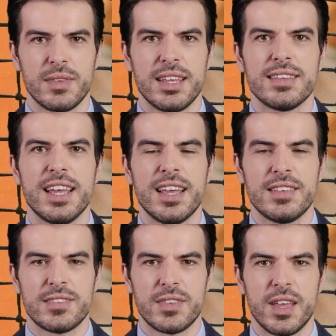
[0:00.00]
In
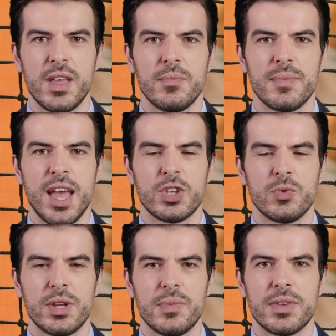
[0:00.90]
tennis, match
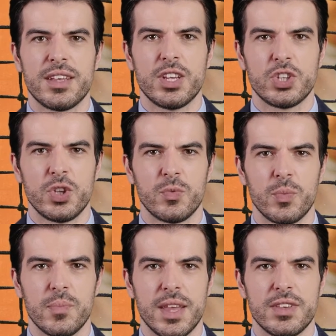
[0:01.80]
manipulation
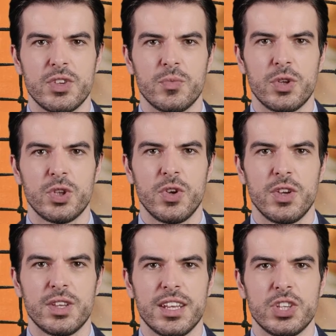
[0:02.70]
remains a
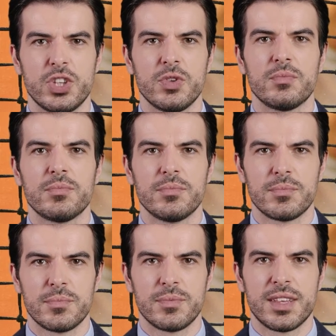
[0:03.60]
recurrent issue.
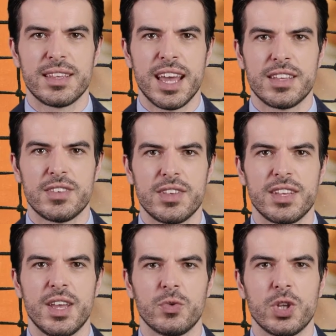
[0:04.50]
The Tennis
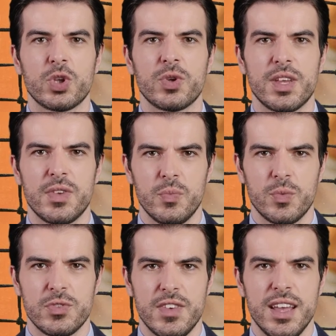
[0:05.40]
Integrity Unit
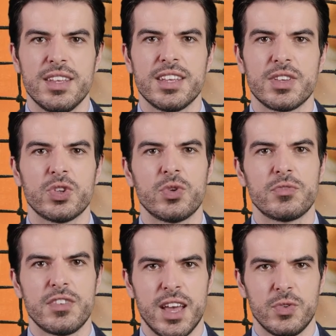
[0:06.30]
was founded in
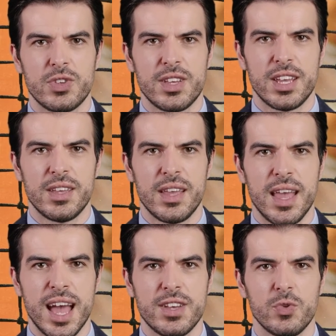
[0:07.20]
2008
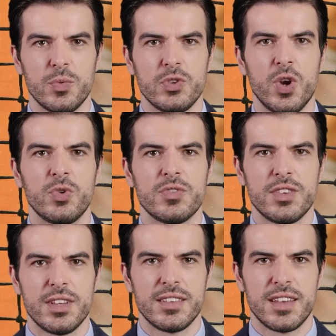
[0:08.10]
as a result of
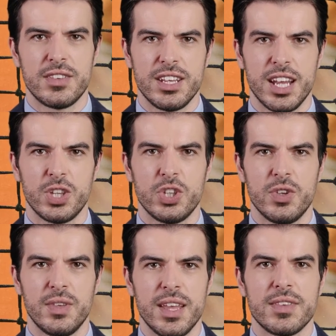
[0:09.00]
an
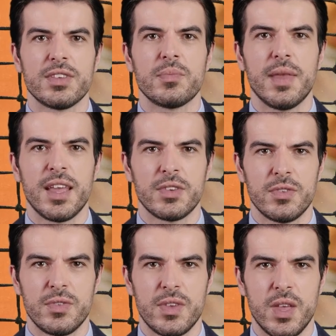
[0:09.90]
investigation into the
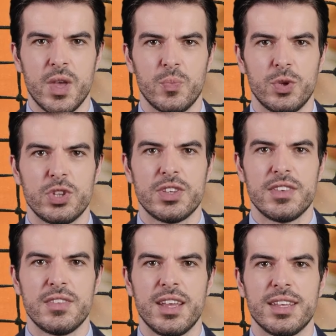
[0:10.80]
matter, which the
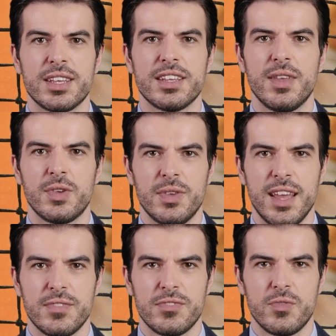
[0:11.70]
Sunday
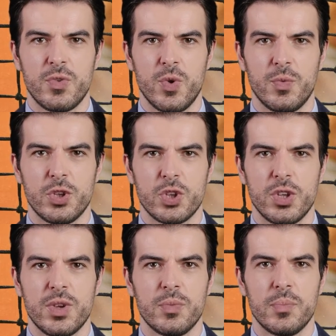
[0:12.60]
Telegraph
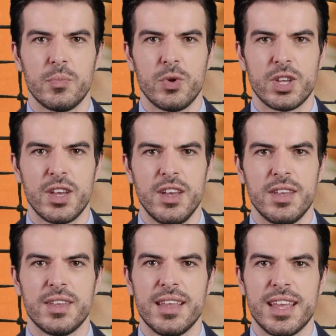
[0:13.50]
originally reported
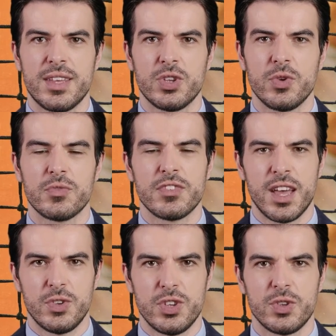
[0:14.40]
on in
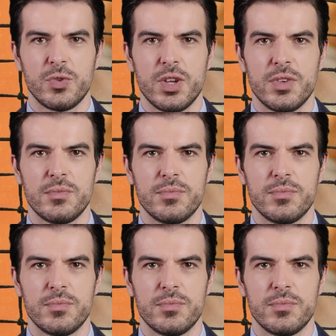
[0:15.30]
2003.